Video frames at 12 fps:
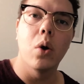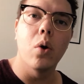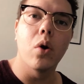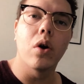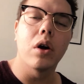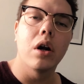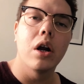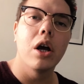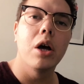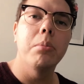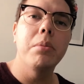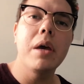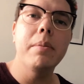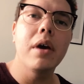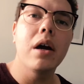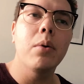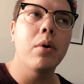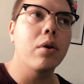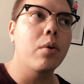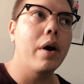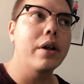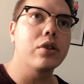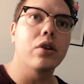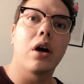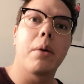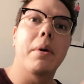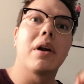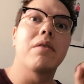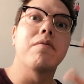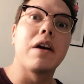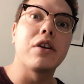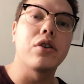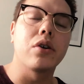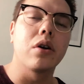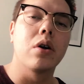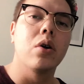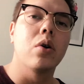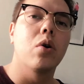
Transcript: or maybe I want to write a song about adventure,